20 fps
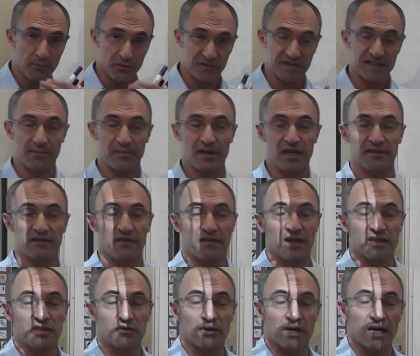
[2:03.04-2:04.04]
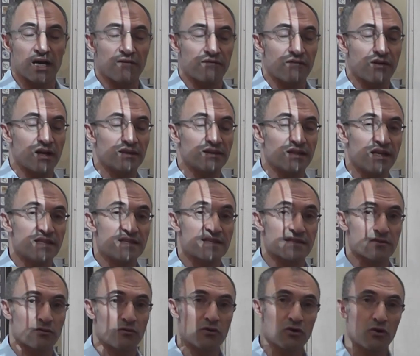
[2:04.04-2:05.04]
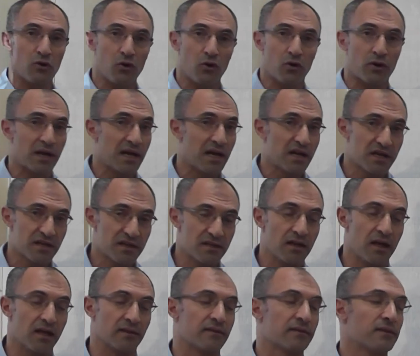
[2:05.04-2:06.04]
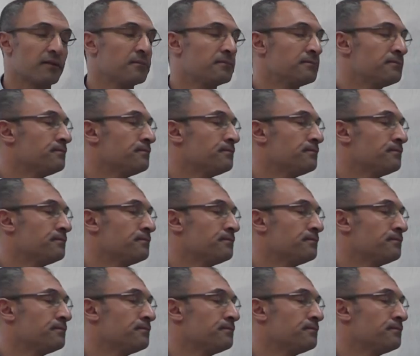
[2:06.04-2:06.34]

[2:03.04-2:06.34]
possibility that you have got is strong or not.